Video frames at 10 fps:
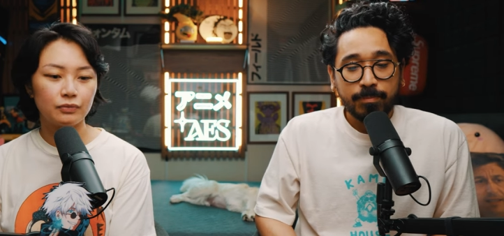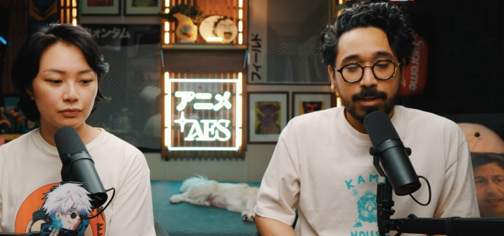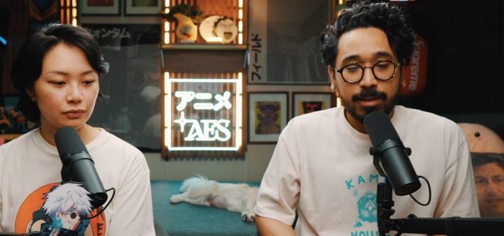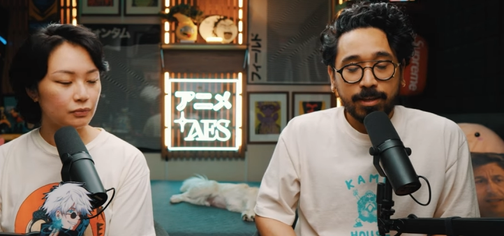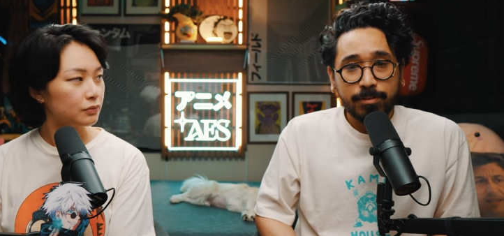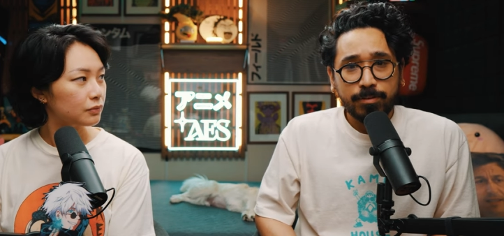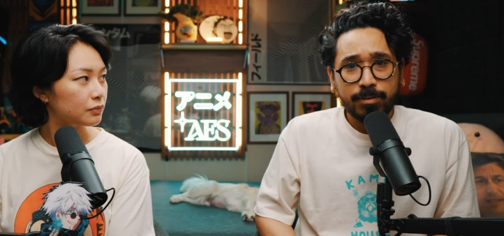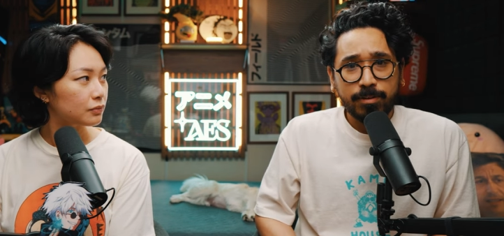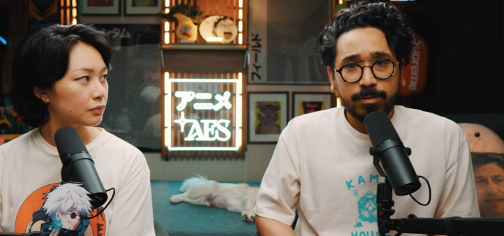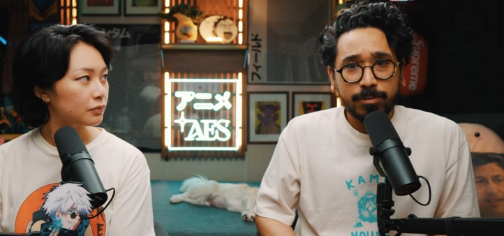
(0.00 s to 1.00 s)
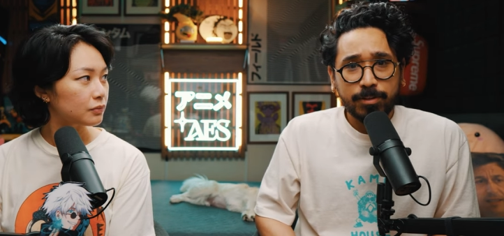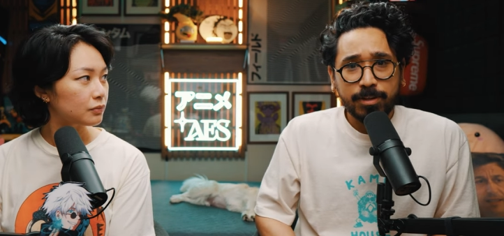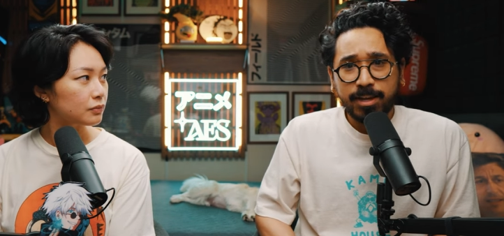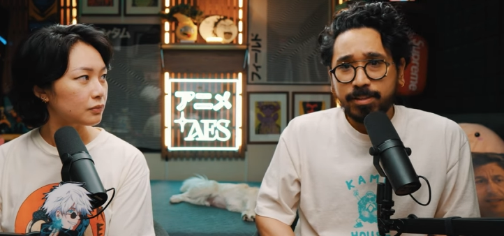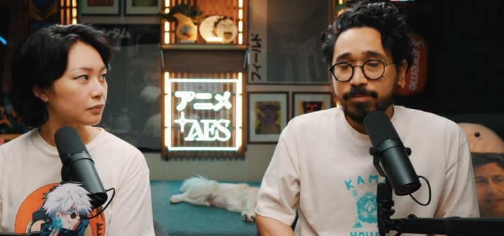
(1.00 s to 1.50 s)
Speaker 1: And it
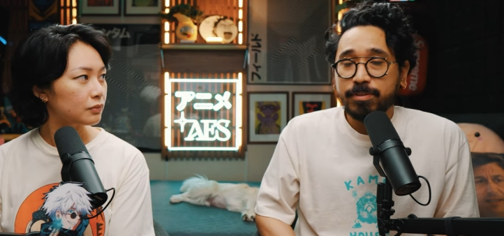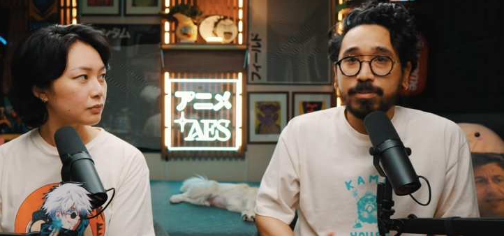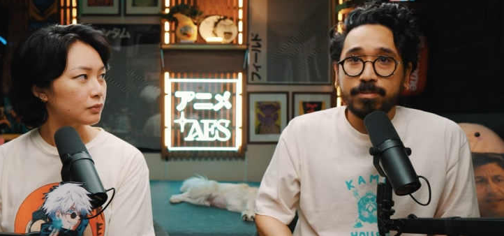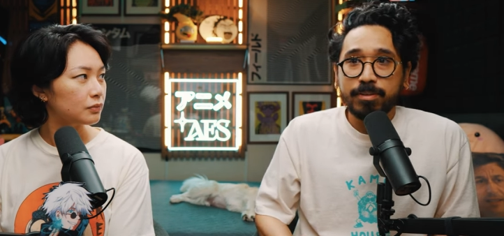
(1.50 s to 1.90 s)
kind of gives an